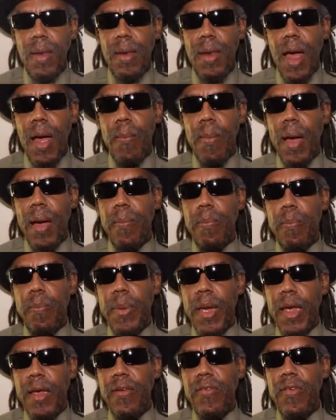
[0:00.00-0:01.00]
Now, my
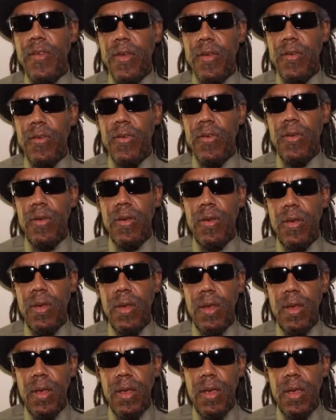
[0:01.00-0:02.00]
basis
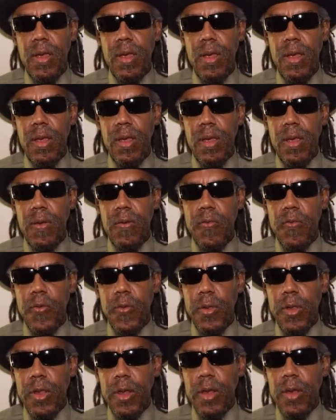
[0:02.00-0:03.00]

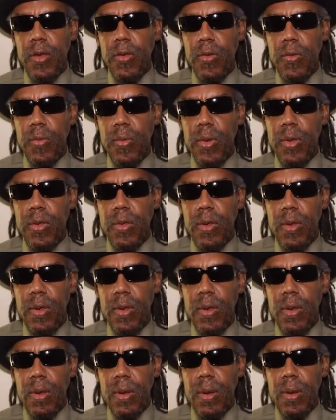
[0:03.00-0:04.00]
for this was
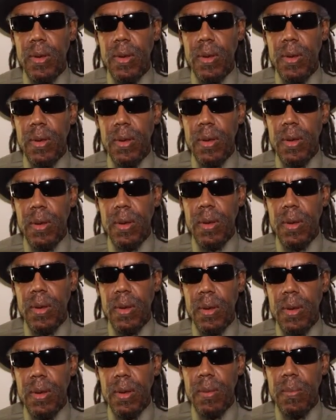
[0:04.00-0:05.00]

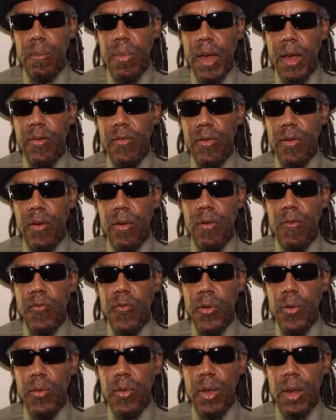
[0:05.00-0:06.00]
based on a
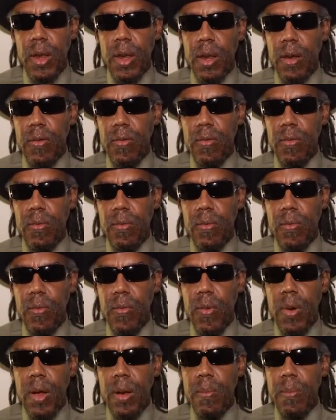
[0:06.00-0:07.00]
few things.
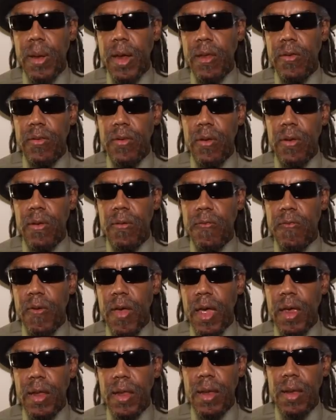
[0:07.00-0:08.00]
One, based on the
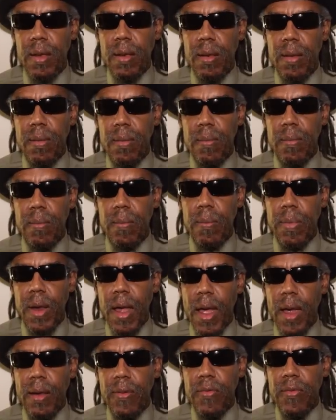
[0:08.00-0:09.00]
fact that
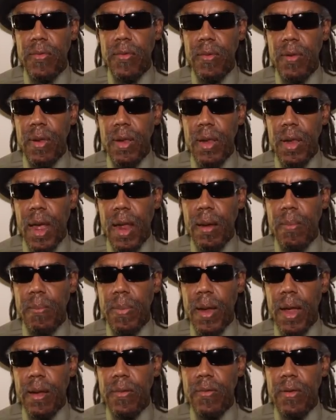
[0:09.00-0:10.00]
blacks, a lot
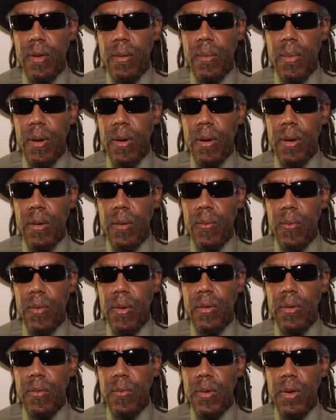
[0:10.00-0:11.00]
of blacks in America
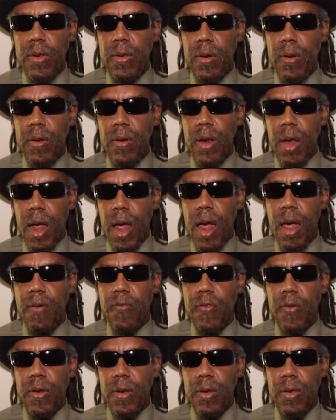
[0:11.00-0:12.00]
want to return to
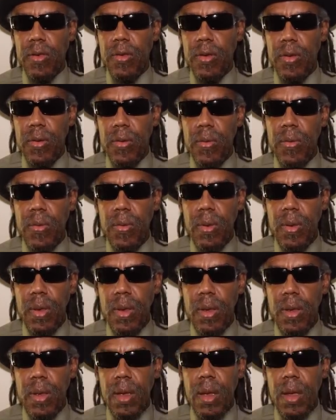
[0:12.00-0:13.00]
Africa. Two,
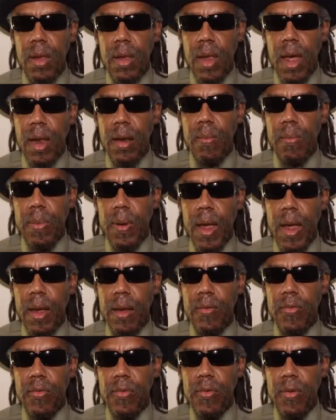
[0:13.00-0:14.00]
a lot of
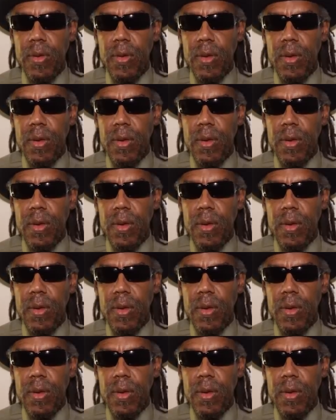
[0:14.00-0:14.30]
blacks,